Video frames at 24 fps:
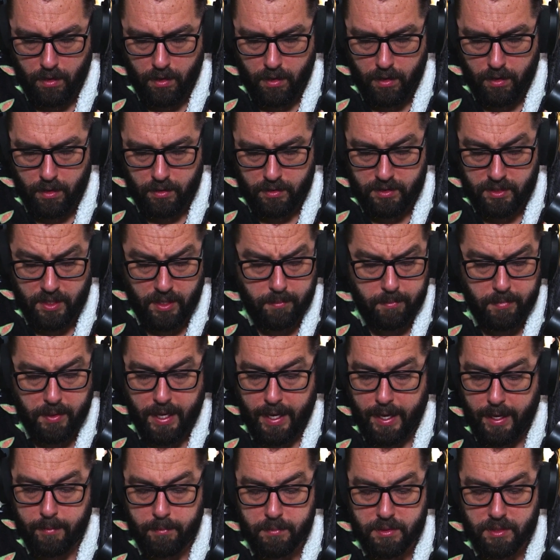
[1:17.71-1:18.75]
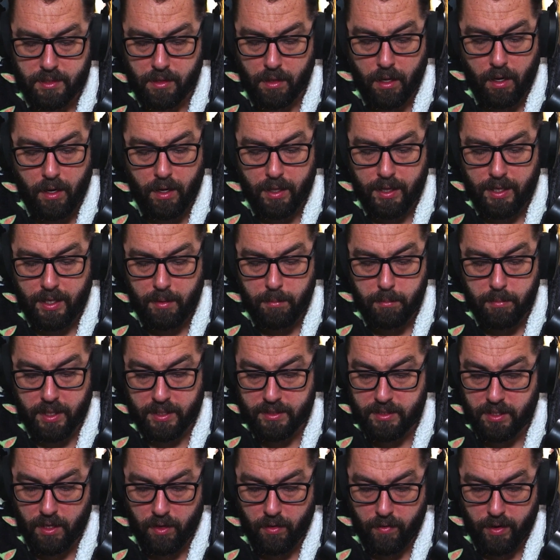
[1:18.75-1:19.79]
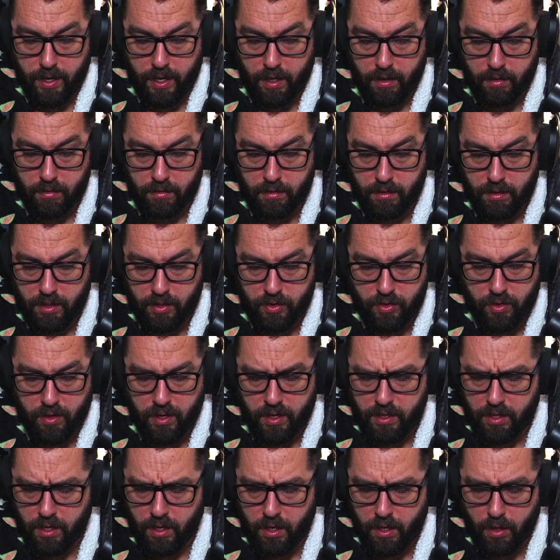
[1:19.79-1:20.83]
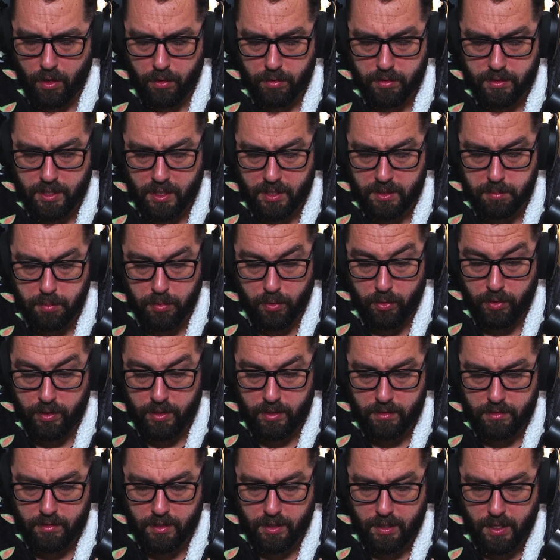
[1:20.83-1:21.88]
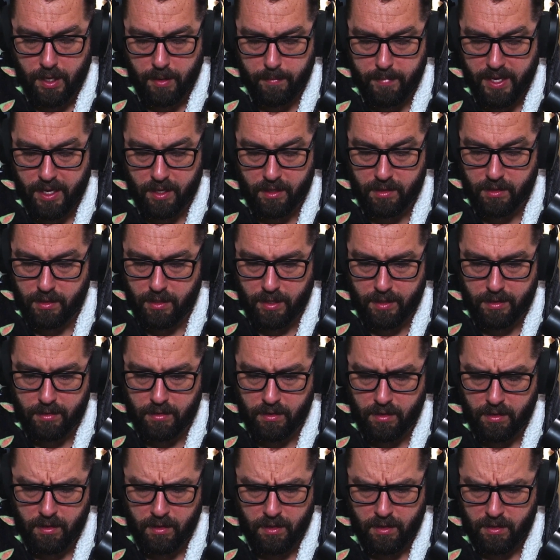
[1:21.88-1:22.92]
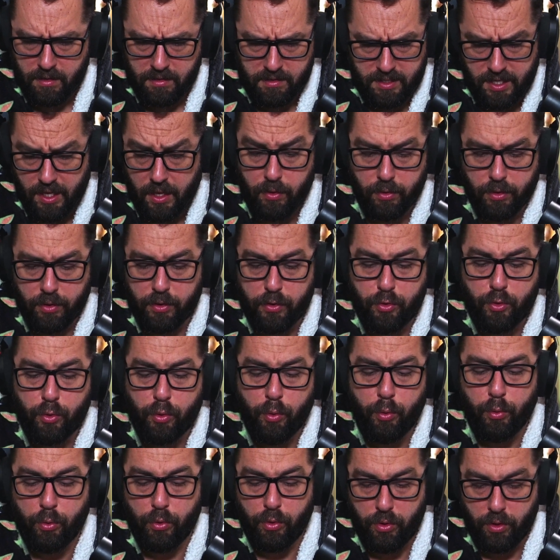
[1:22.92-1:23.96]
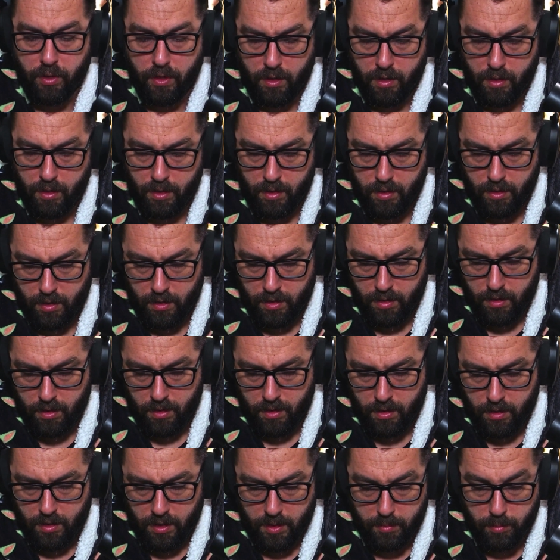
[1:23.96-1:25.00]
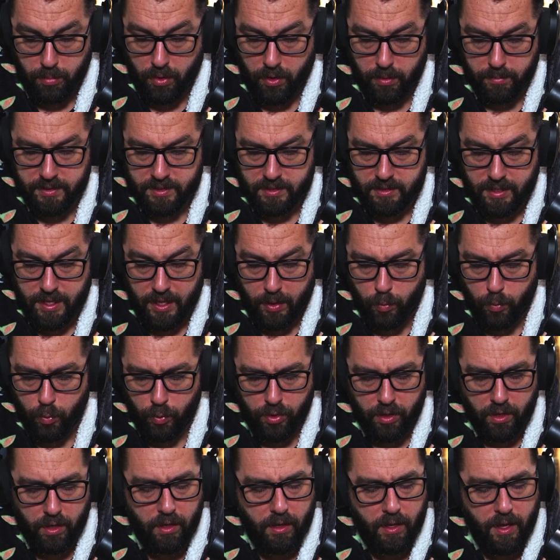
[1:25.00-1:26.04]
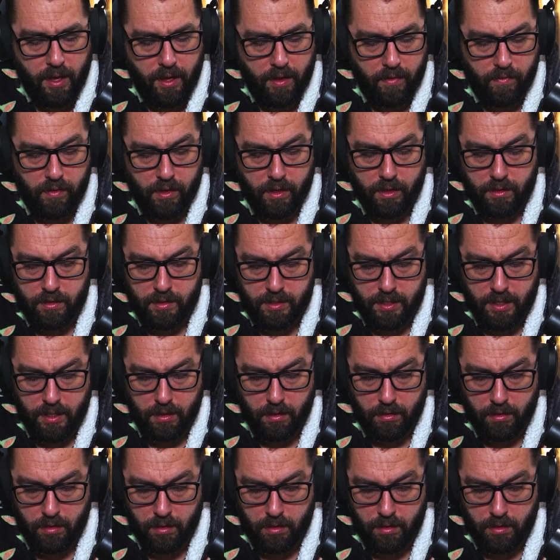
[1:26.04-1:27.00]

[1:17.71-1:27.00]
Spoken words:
Some came slyly buzzing around and tried to coax us boys to come out and tell the truth, and promised they wouldn't ever tell,